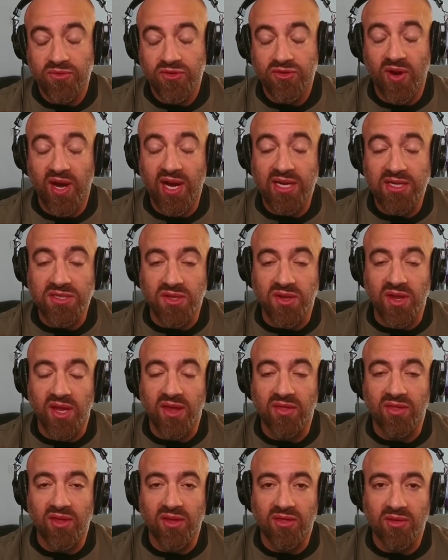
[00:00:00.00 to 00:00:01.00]

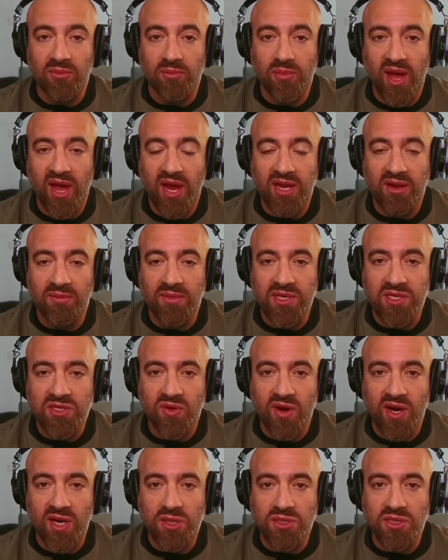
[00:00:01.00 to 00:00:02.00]
strangely, the Biden
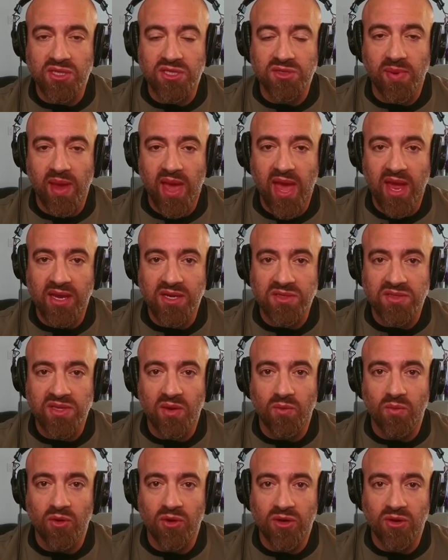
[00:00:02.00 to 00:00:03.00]
administration, as bad as
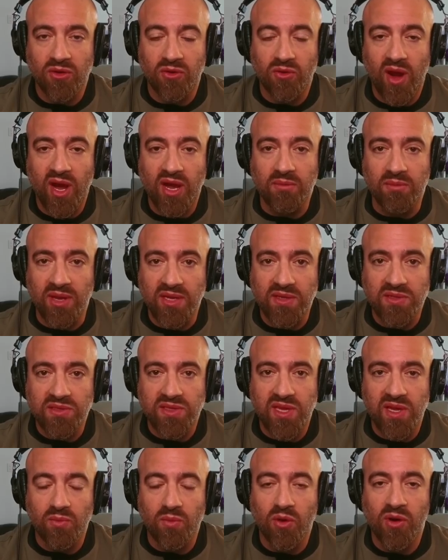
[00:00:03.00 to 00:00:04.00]
they were to their
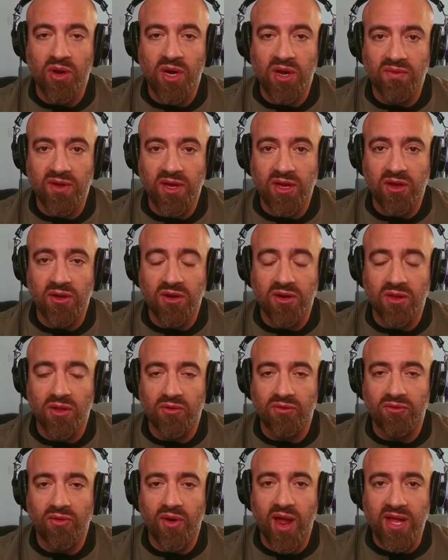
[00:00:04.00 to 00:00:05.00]
enemies, they weren't even good to
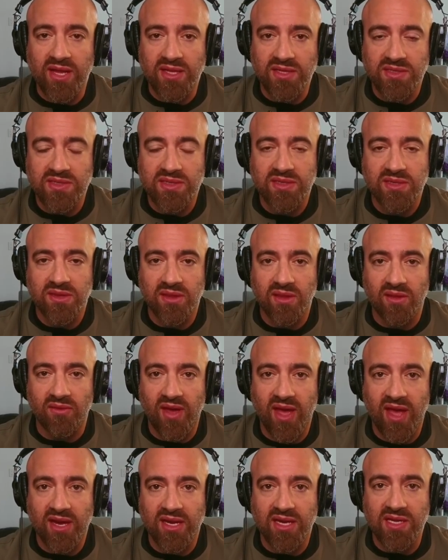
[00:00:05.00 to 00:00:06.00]
their friends. The
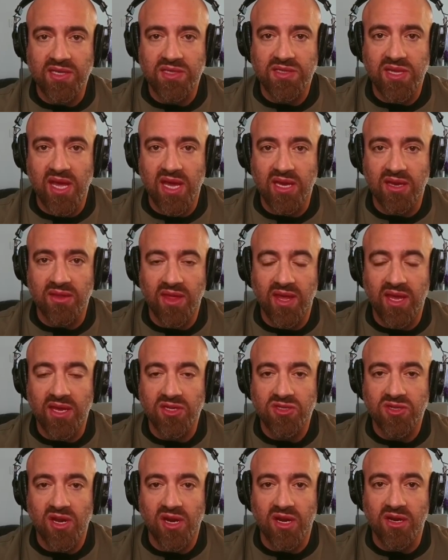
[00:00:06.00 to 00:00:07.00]
fact is
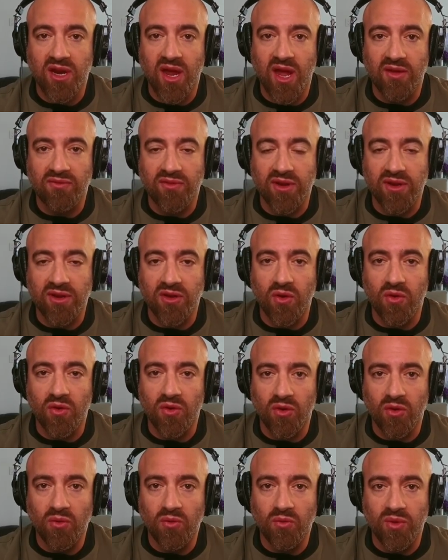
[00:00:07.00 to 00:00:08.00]
they stuck a knife in
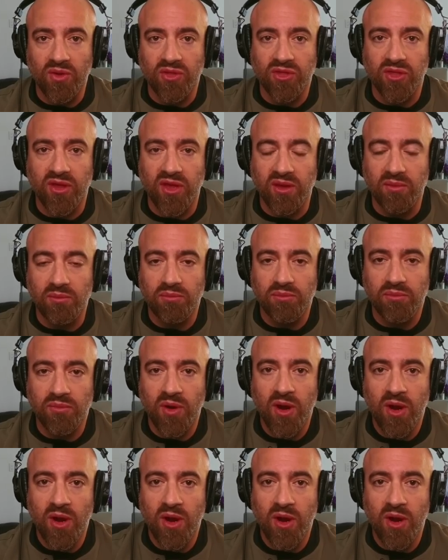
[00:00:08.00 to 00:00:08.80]
Google with the